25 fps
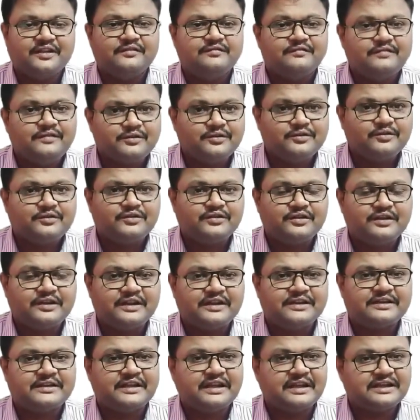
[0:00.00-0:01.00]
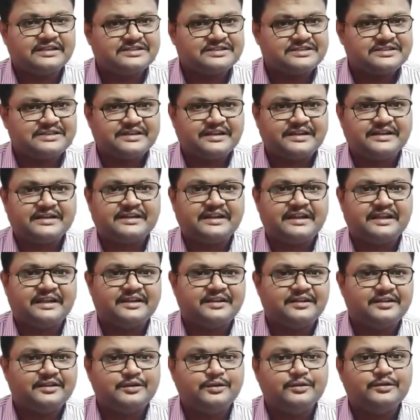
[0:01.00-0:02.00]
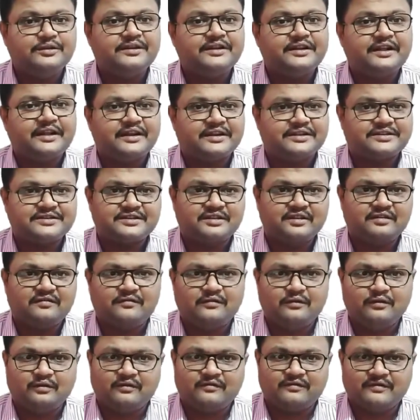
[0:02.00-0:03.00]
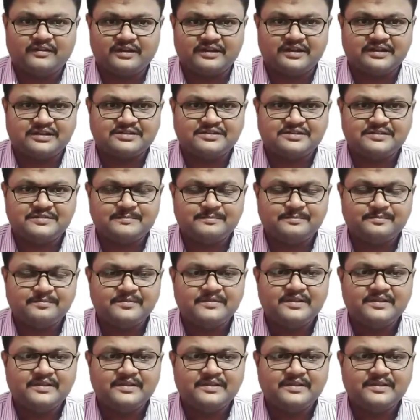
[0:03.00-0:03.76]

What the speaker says: we used to get a straight line unidirectional flow of energy.